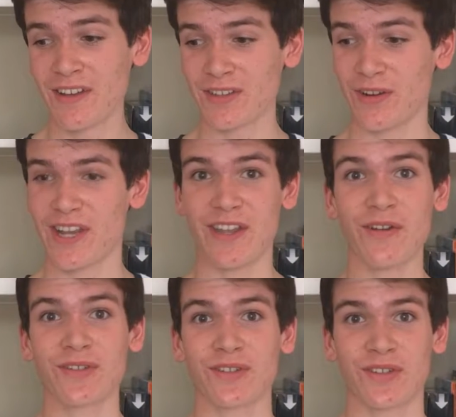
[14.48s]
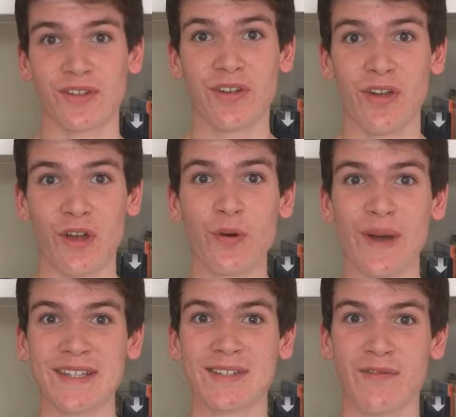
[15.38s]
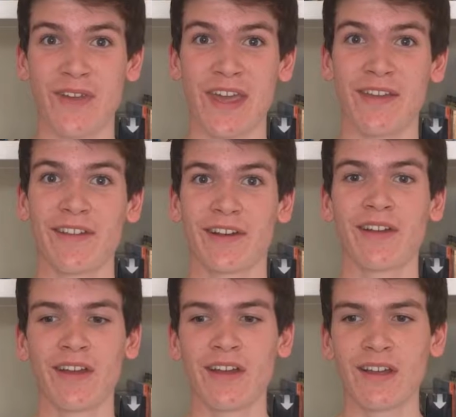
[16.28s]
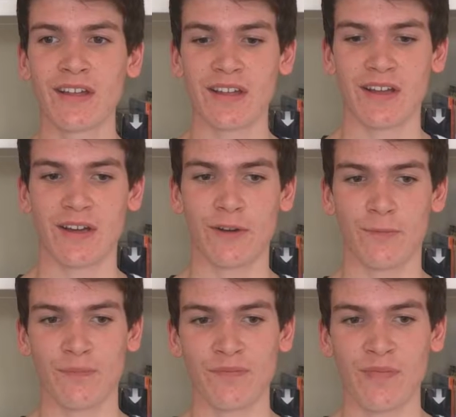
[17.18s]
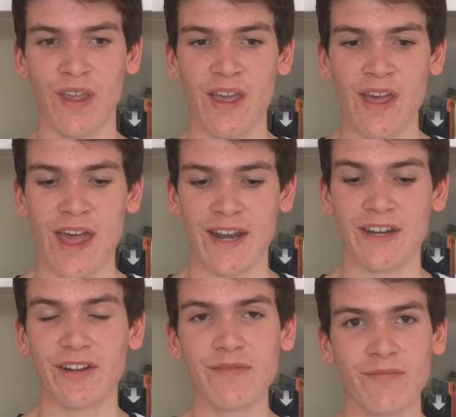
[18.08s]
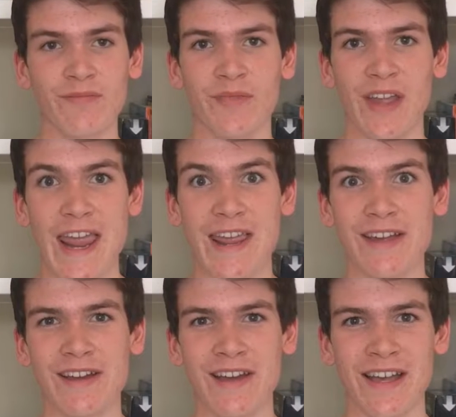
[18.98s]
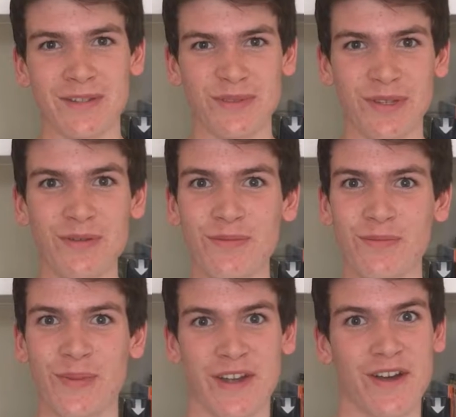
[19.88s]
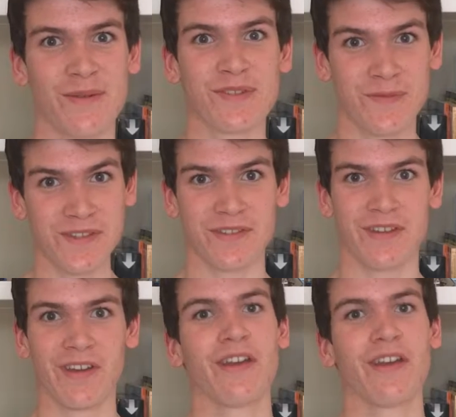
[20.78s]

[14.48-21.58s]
So he goes on a quest of healing, and in it, he, as a result, becomes a wizard.